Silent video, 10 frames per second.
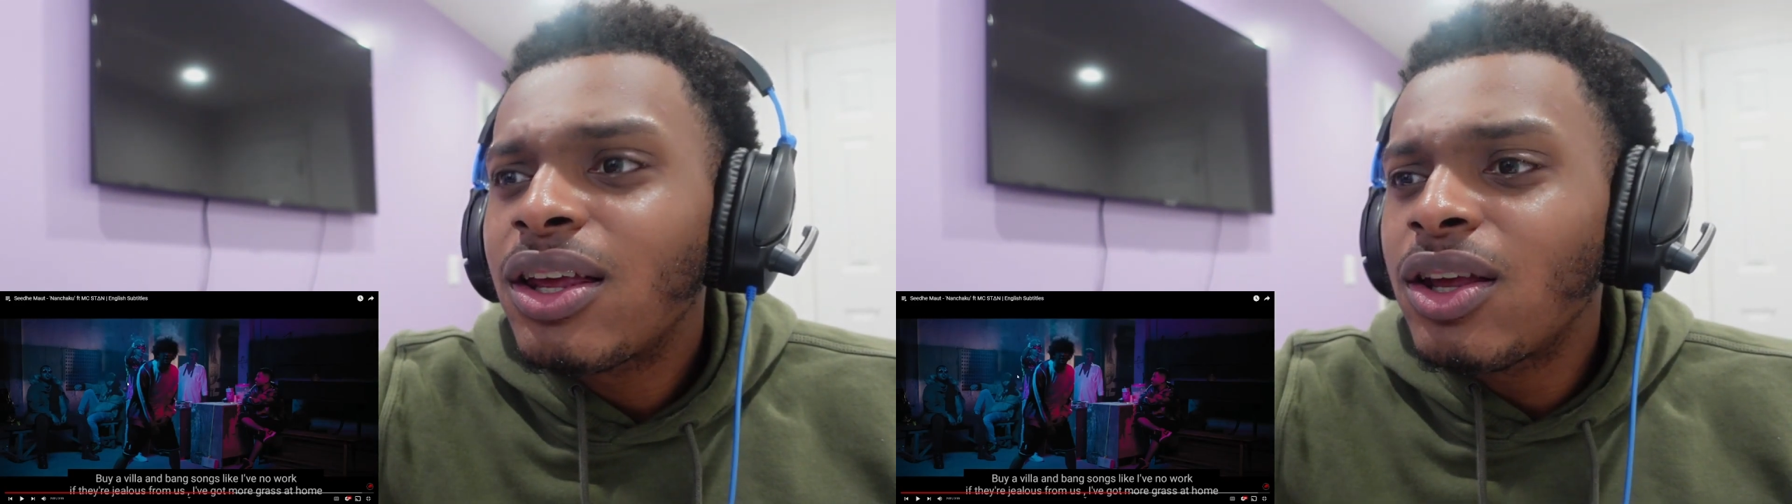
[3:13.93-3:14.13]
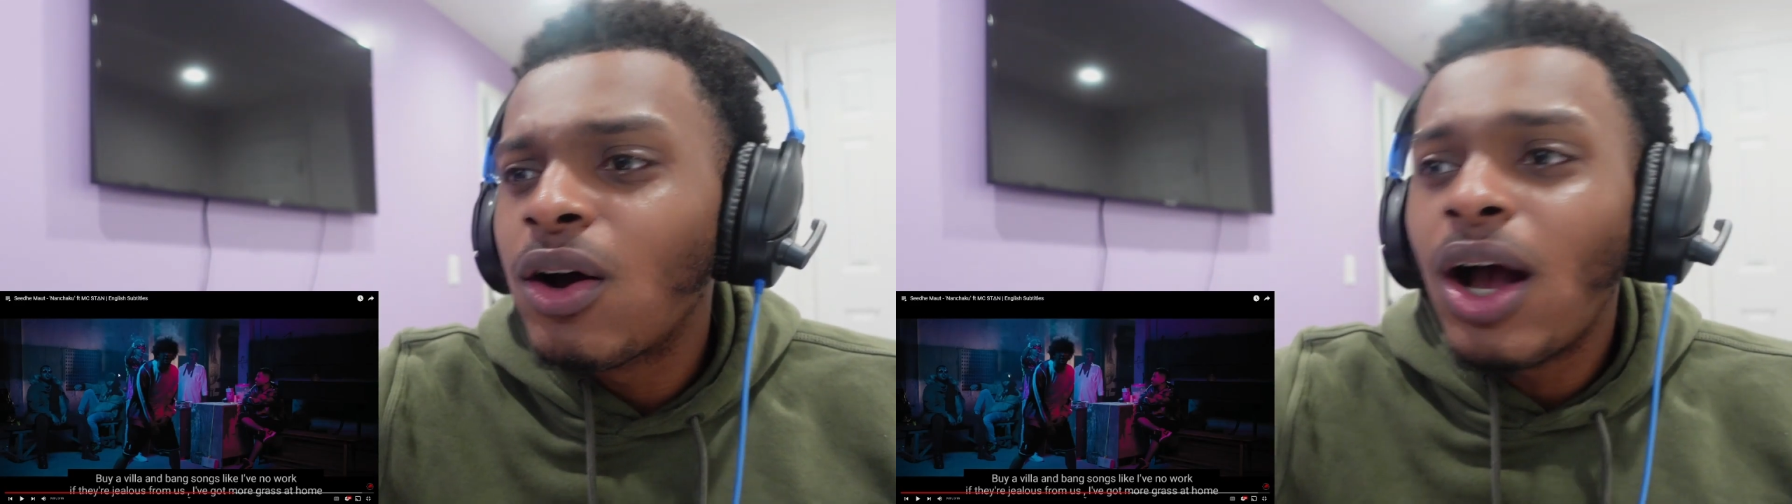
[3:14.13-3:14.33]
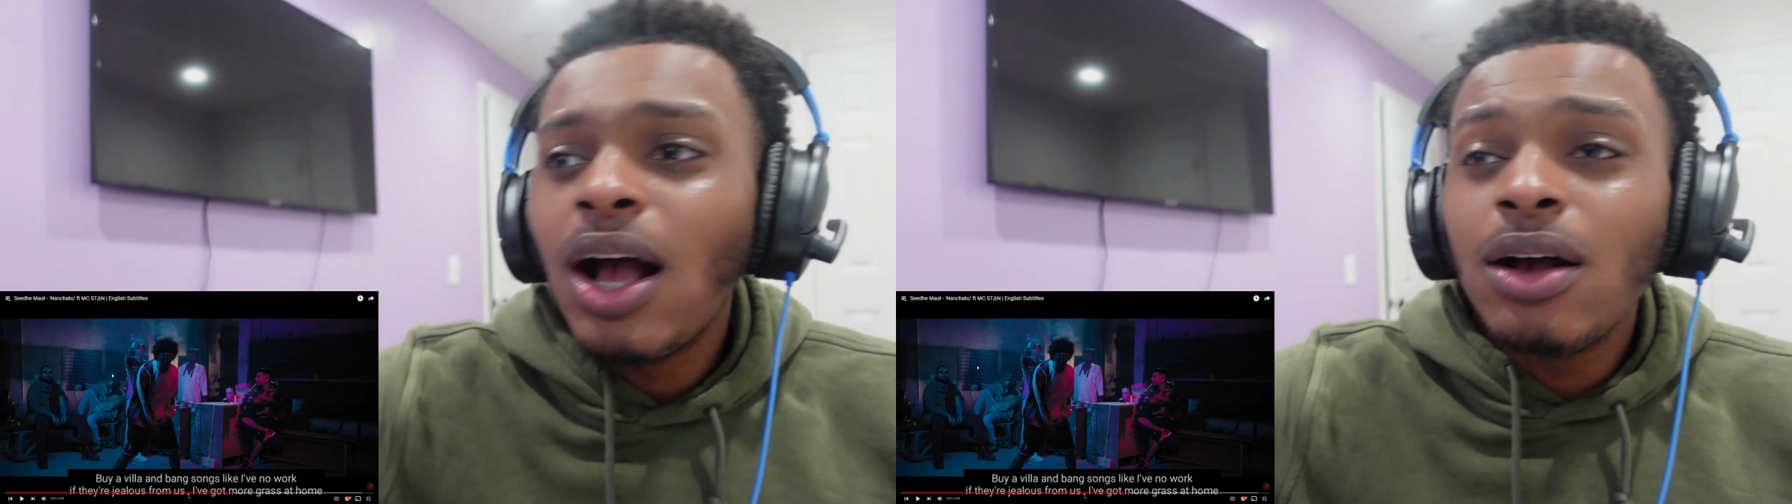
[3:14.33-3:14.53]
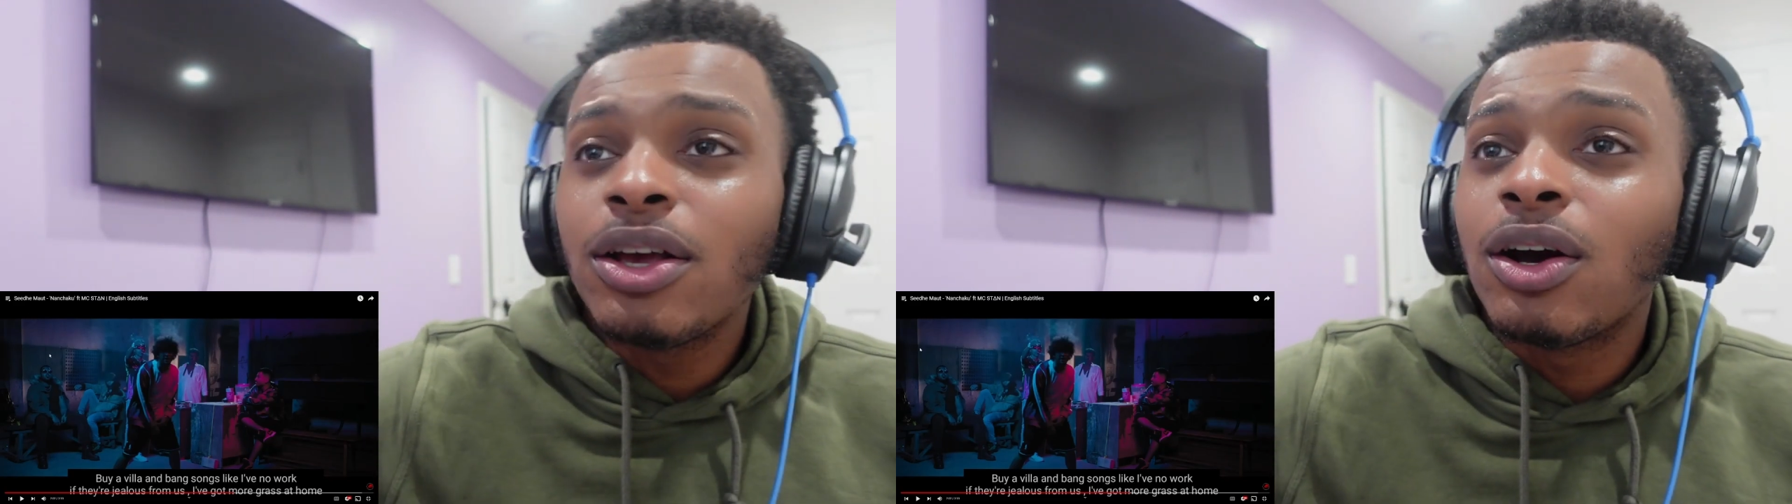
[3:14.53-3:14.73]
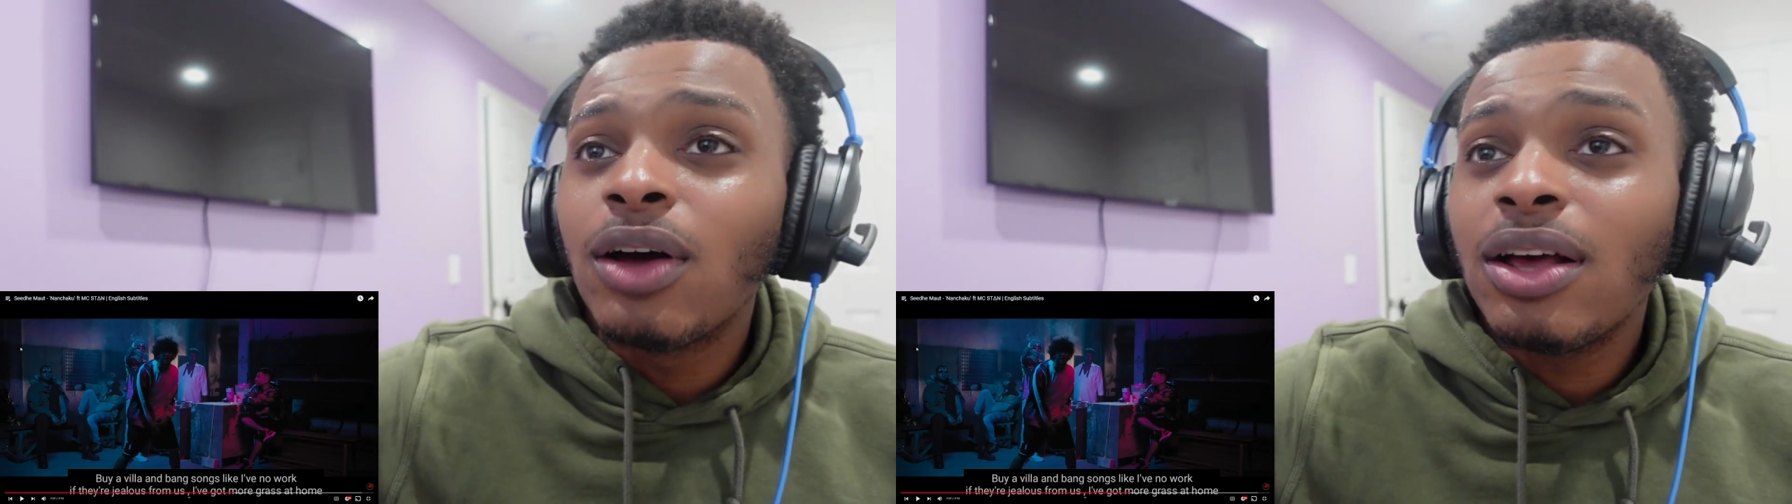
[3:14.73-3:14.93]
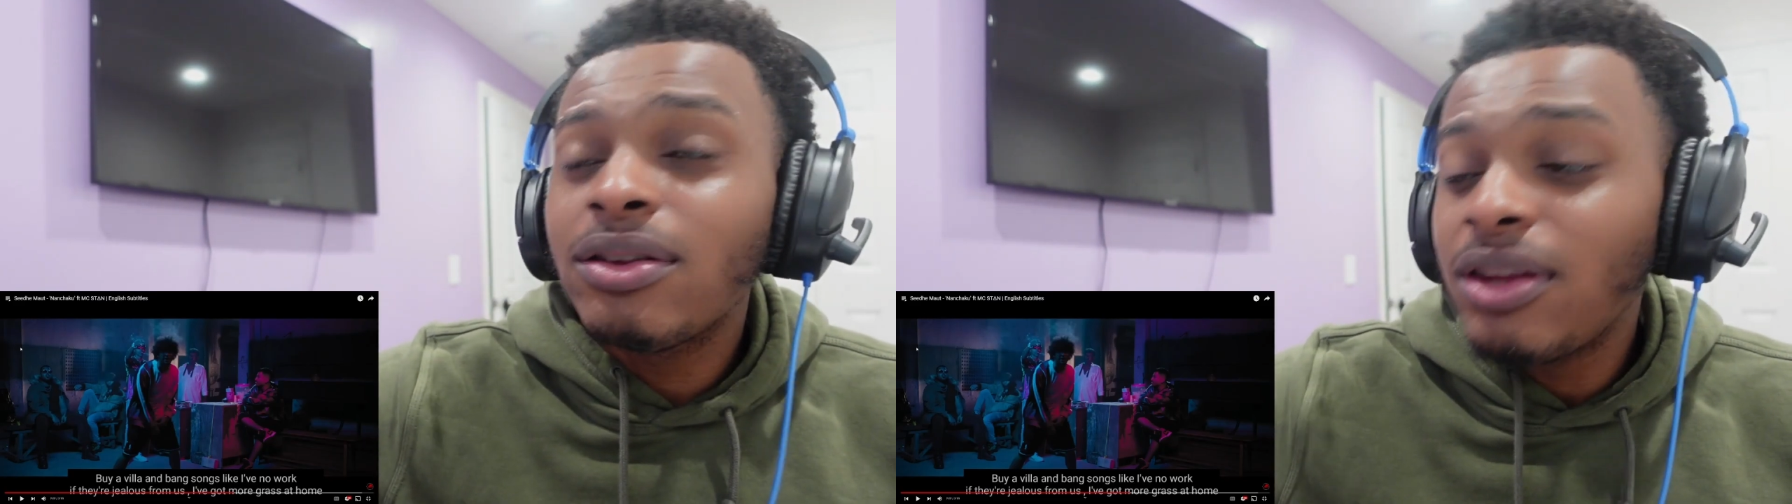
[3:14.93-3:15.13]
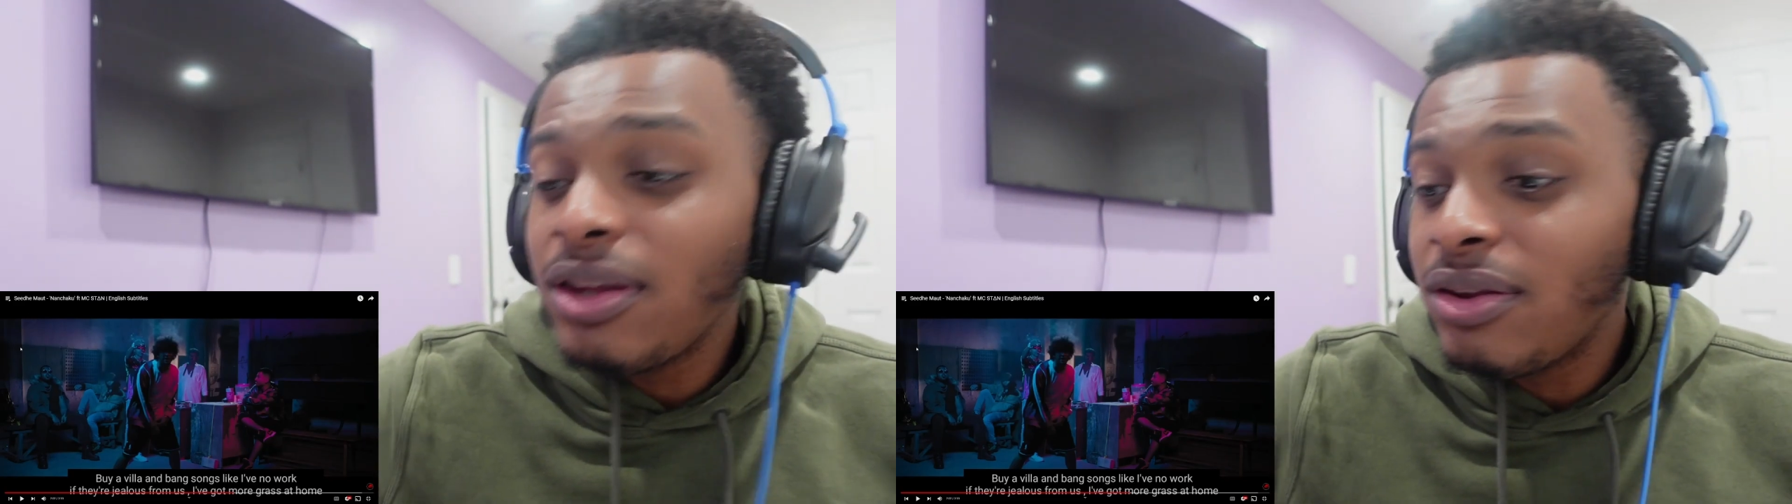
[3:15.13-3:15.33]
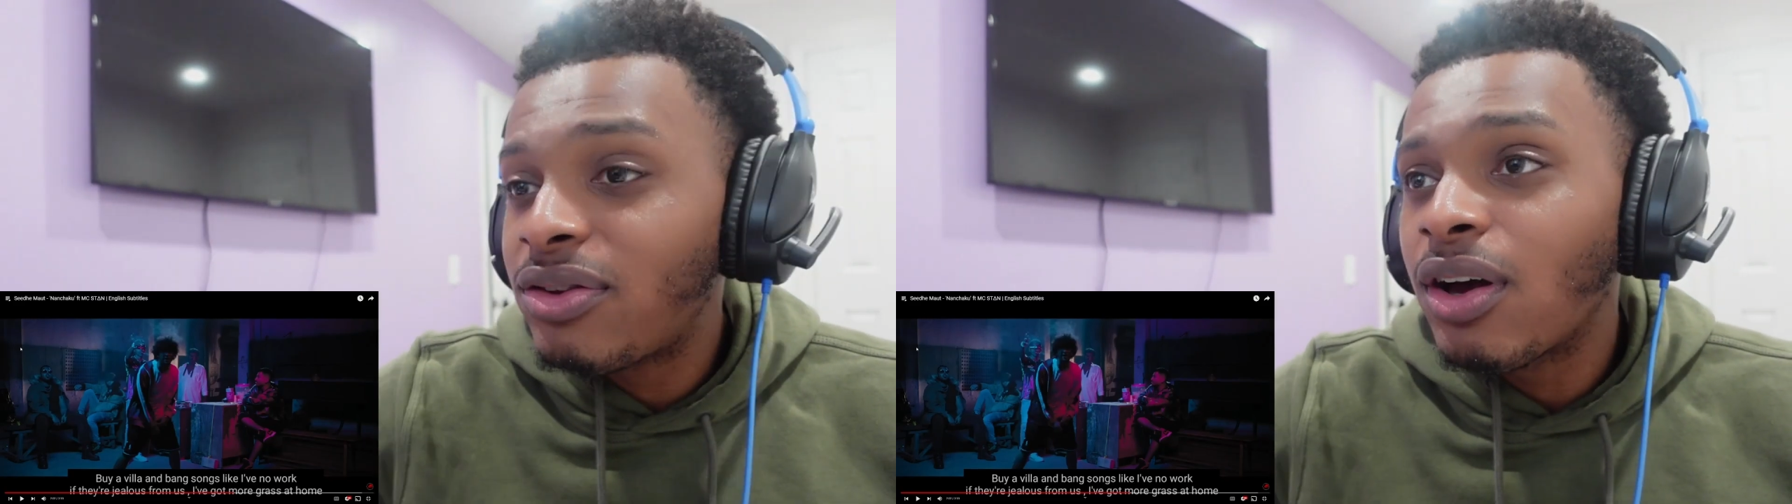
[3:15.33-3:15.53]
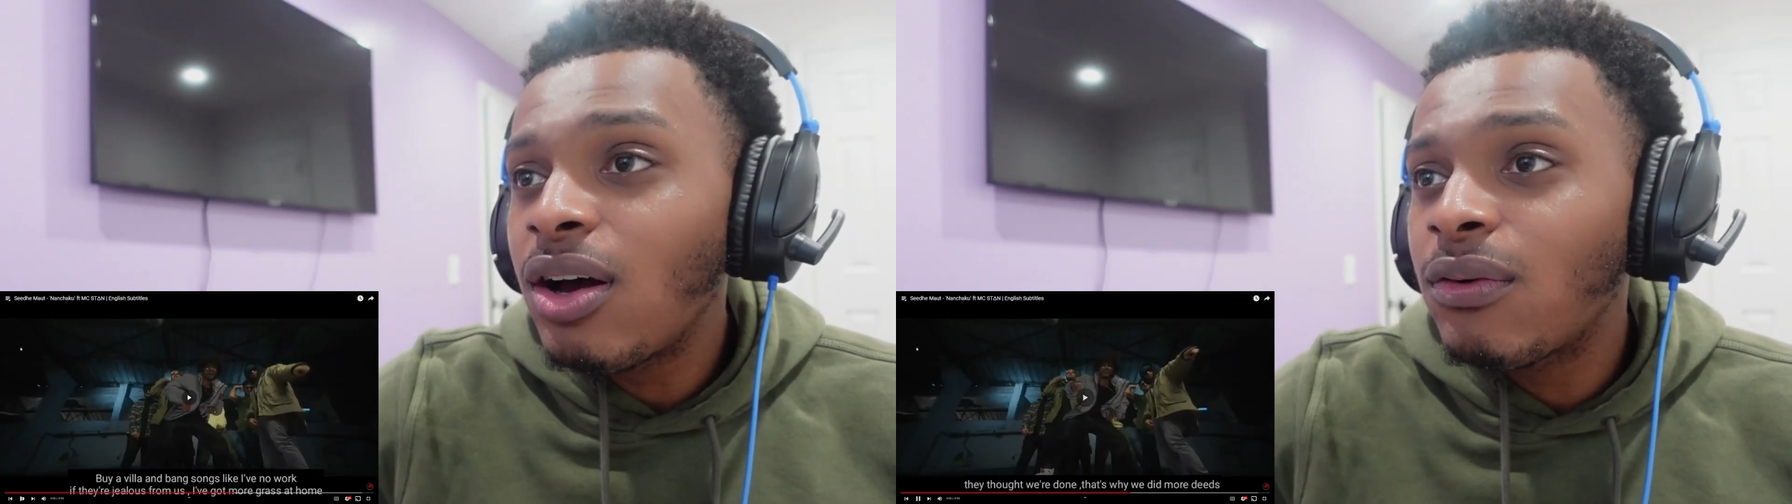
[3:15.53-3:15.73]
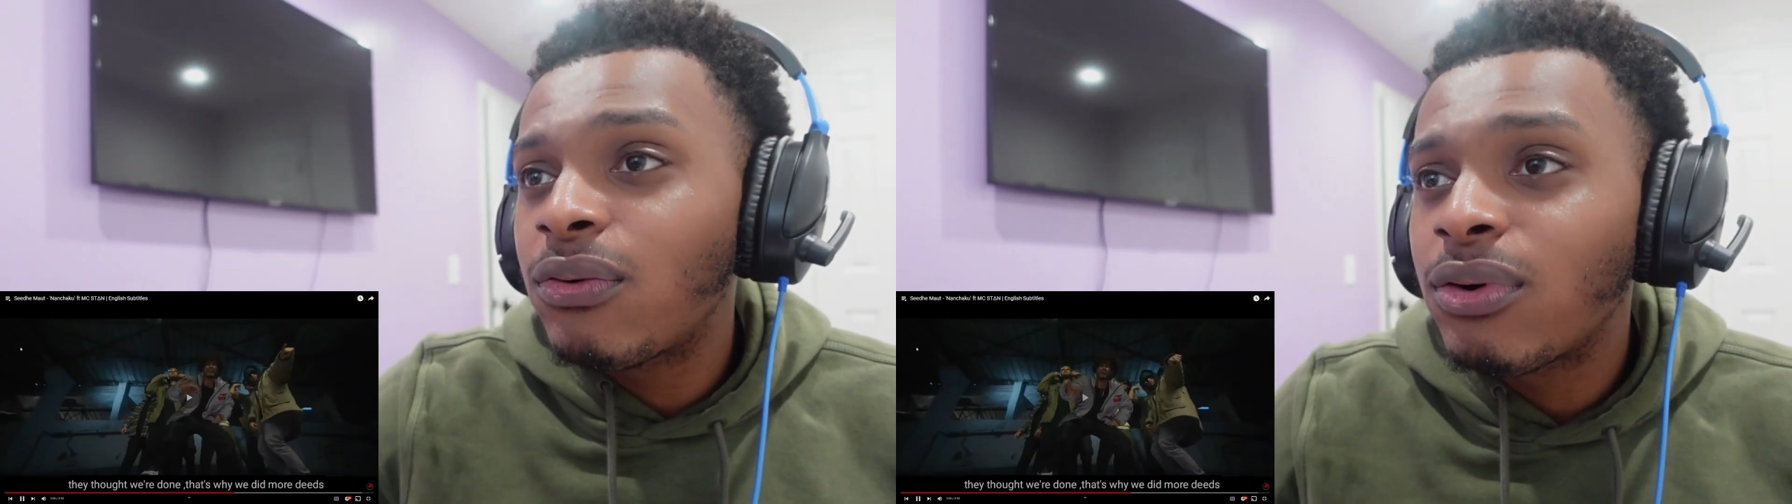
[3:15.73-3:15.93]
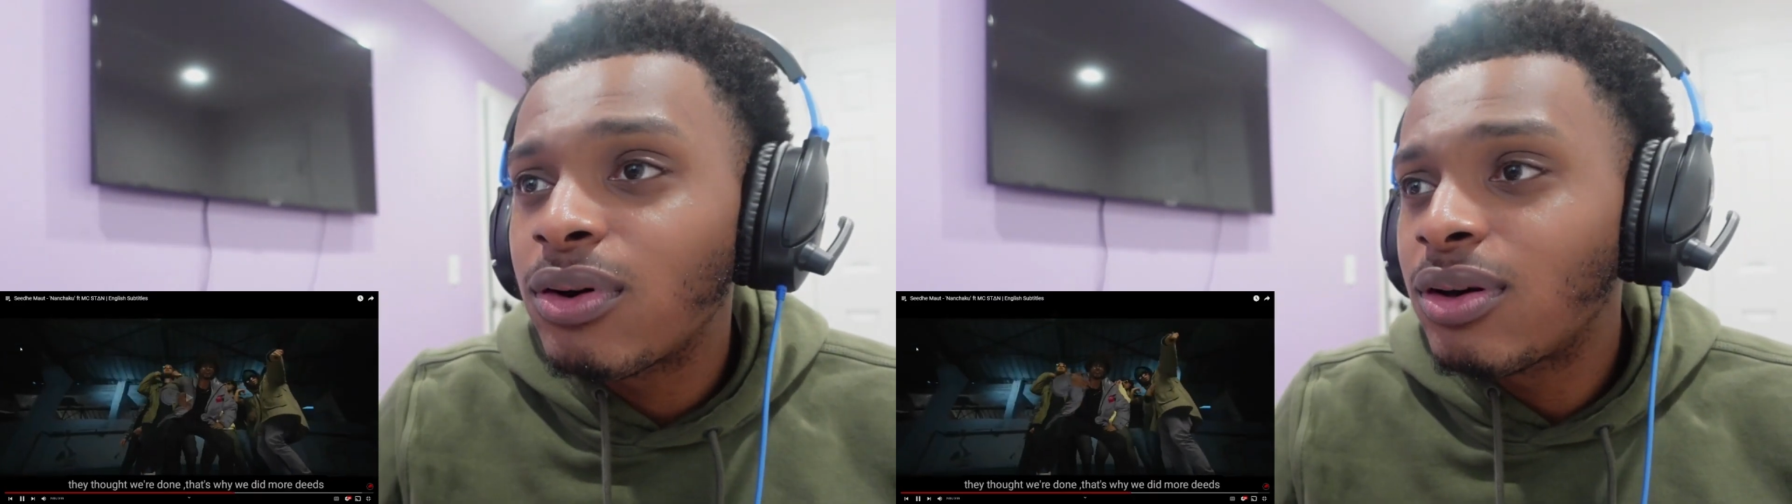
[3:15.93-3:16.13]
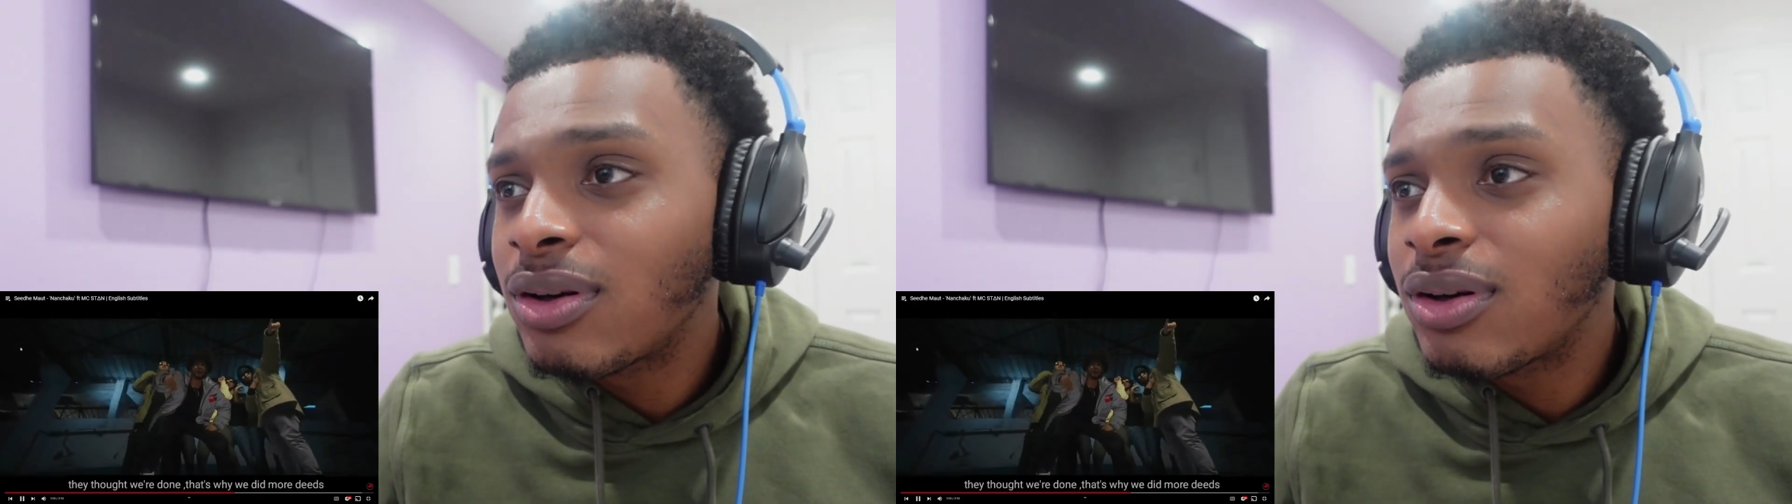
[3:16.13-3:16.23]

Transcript: Yo, ow, yo, these tongues.